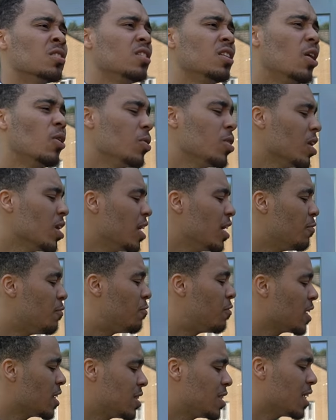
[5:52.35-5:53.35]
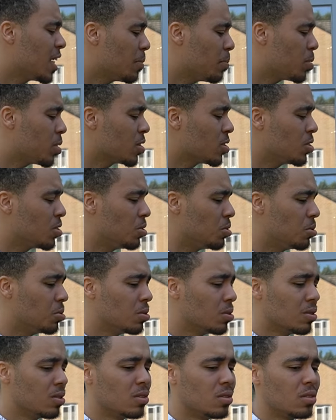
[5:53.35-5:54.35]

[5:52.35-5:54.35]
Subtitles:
Now we gotta investigate because of you.